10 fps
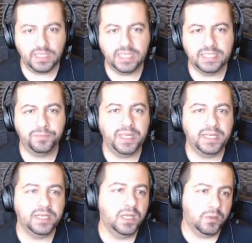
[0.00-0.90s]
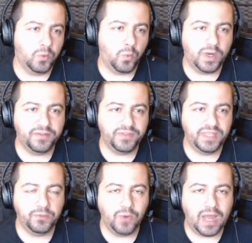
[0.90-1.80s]
It's been one of
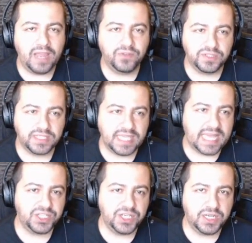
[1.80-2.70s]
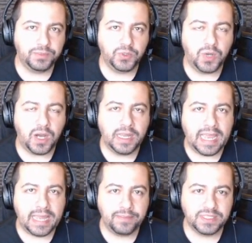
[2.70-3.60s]
the rivals catching up to
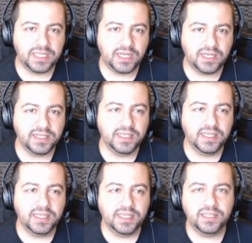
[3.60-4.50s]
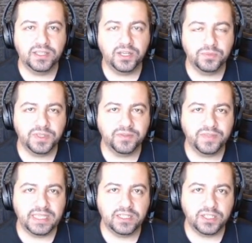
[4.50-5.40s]
Amazon in terms of
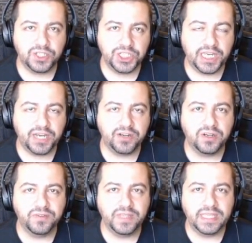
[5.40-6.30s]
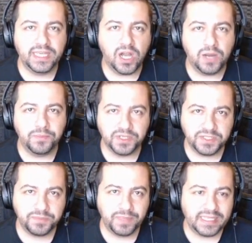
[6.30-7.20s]
share of e-commerce
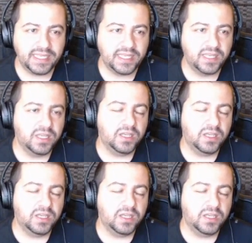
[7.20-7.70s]
spending.